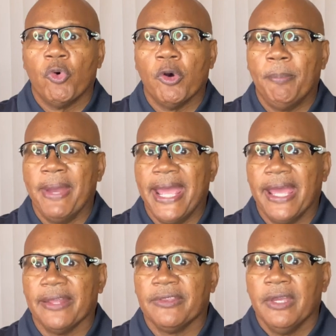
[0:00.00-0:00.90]
or a
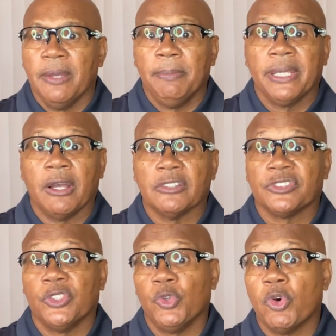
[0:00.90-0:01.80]
bath because
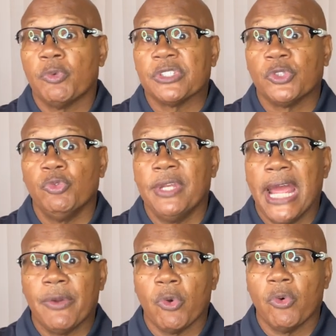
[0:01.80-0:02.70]
the door was too
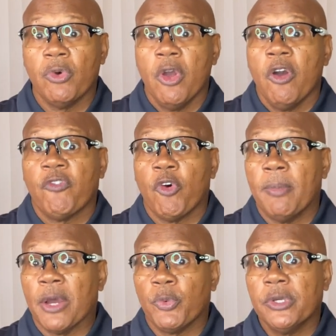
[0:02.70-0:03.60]
narrow for
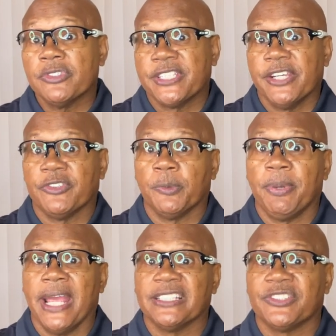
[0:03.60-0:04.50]
my wheelchair to
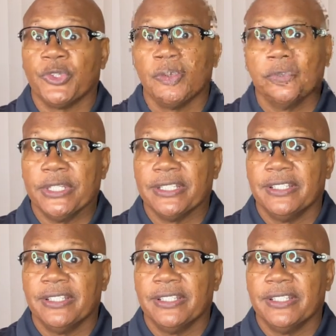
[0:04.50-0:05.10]
pass through it.